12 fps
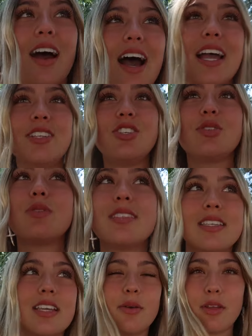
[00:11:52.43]
I just was
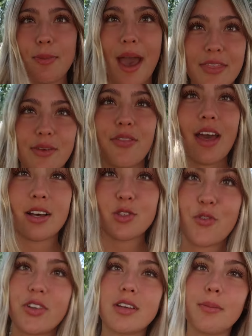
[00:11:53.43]
sitting with Matthew in the house
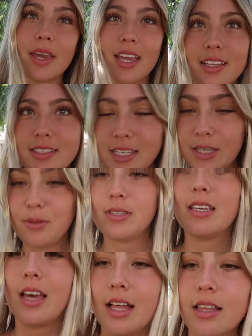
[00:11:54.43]
for a little bit because he
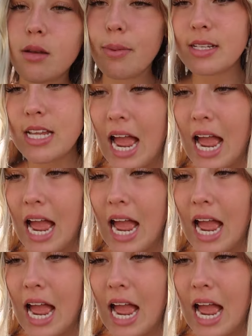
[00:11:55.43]
was a little bit